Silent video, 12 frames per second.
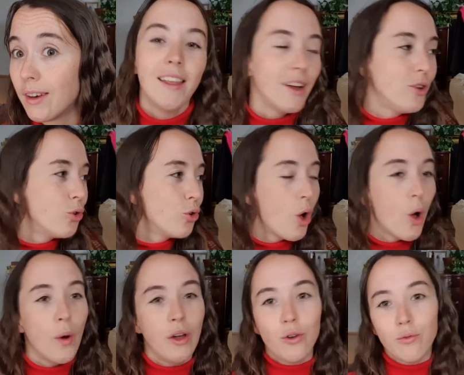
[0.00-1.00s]
And then you
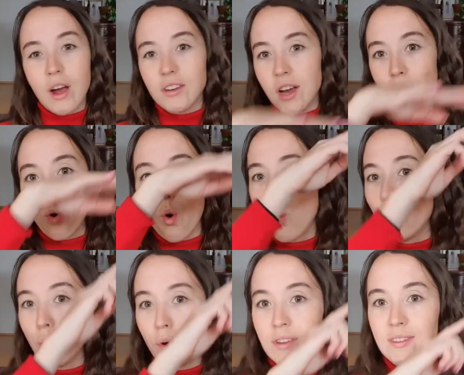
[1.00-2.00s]
go and you write down all
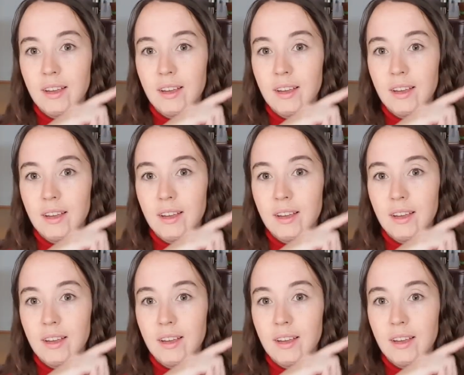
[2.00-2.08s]
your worries.